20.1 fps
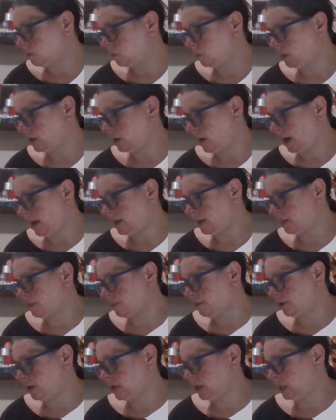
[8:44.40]
we are at
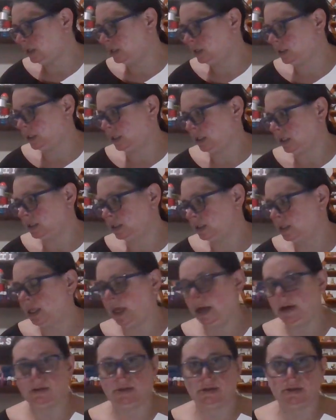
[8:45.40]

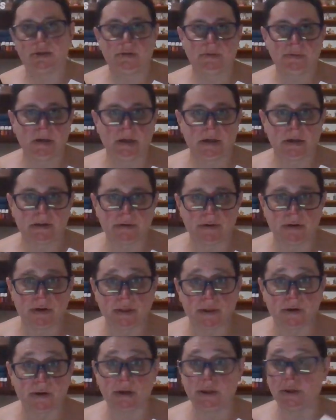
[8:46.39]

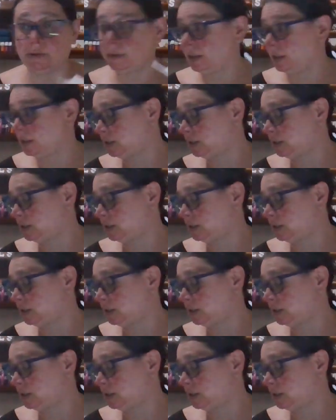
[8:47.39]
36,333